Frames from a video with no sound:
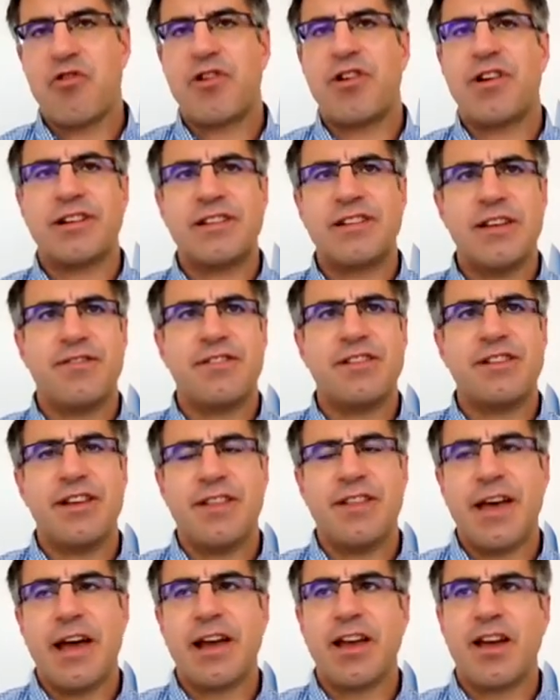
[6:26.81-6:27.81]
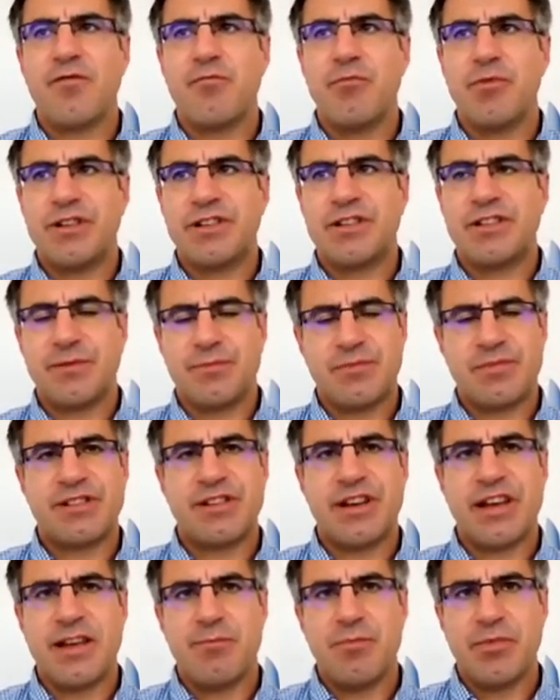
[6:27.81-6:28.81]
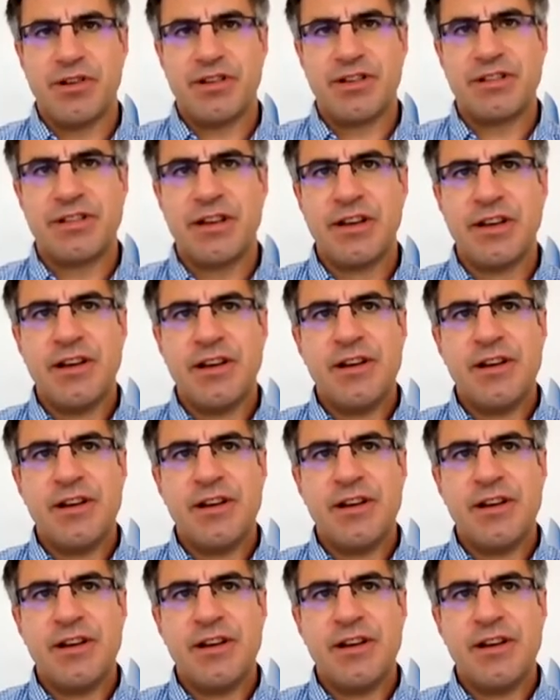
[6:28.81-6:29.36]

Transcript: productivity in that government statement.